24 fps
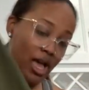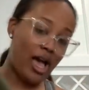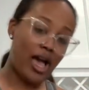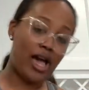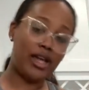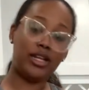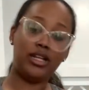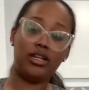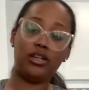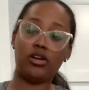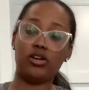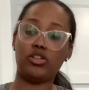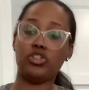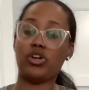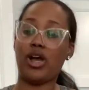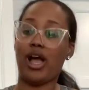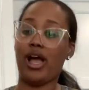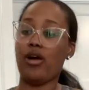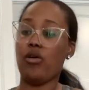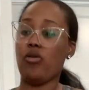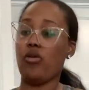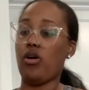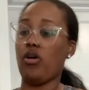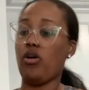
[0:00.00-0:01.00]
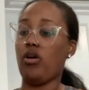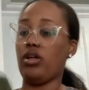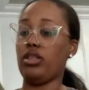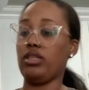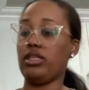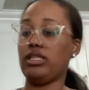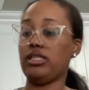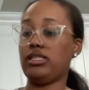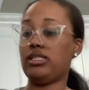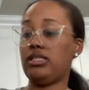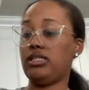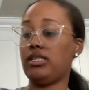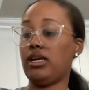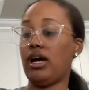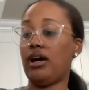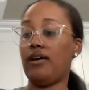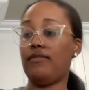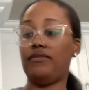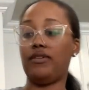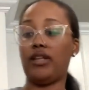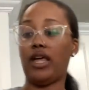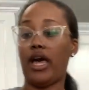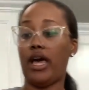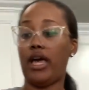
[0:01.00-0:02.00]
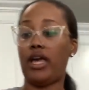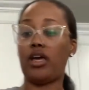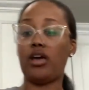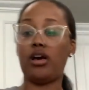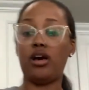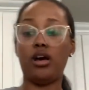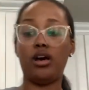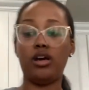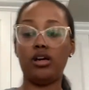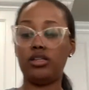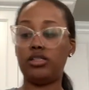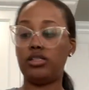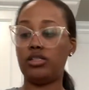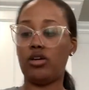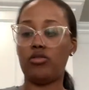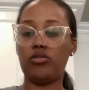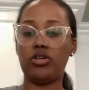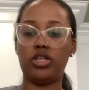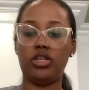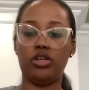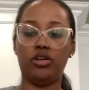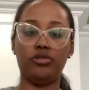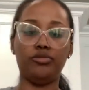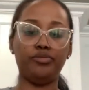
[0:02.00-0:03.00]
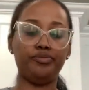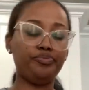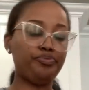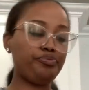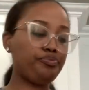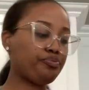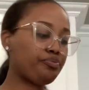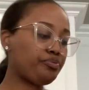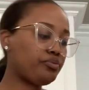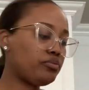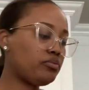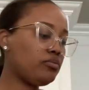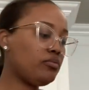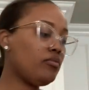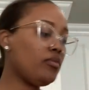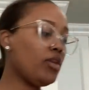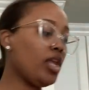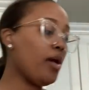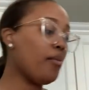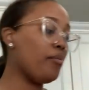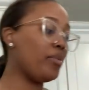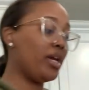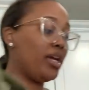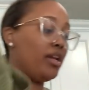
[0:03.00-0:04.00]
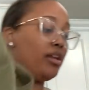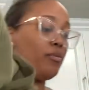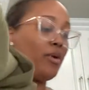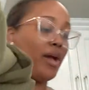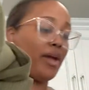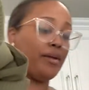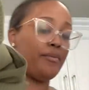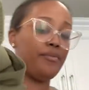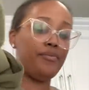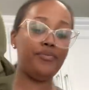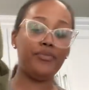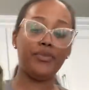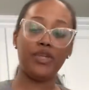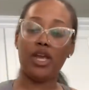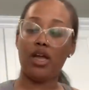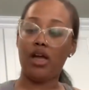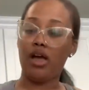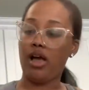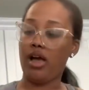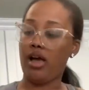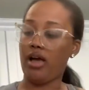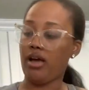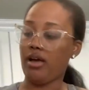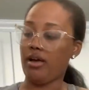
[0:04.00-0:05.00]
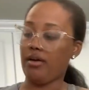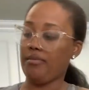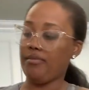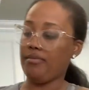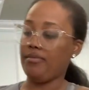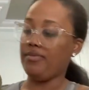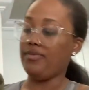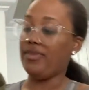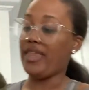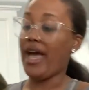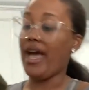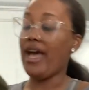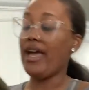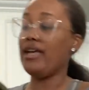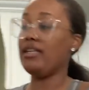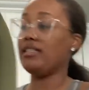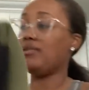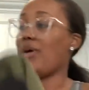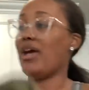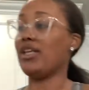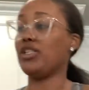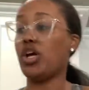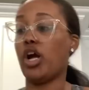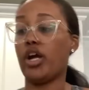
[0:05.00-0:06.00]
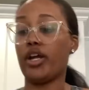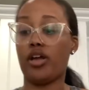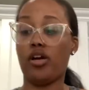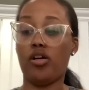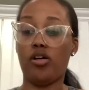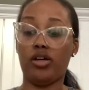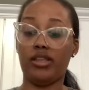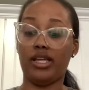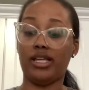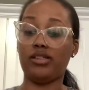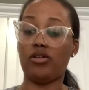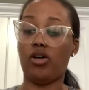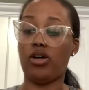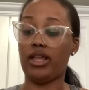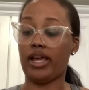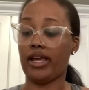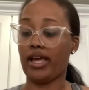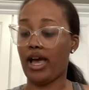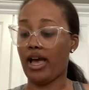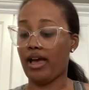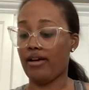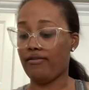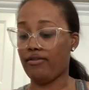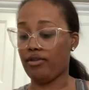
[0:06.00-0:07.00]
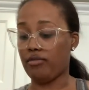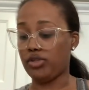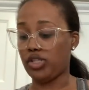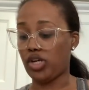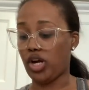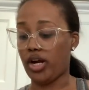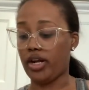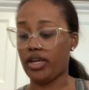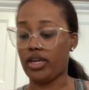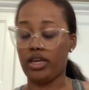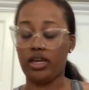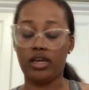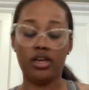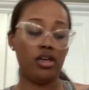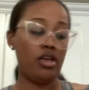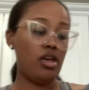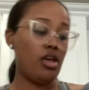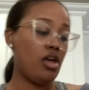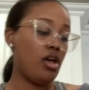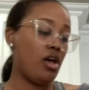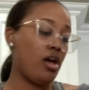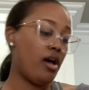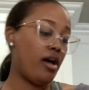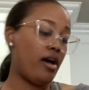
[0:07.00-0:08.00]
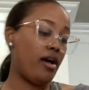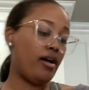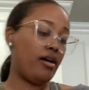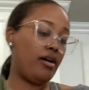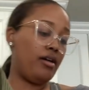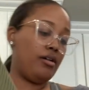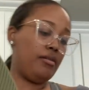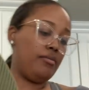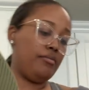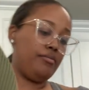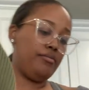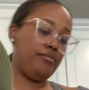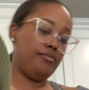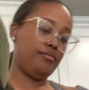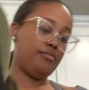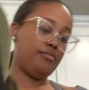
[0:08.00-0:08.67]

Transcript: I need to go try on all this stuff. Like, oh, so cute. But anyway, um, that is my Target haul. That's all I got from Target. Um,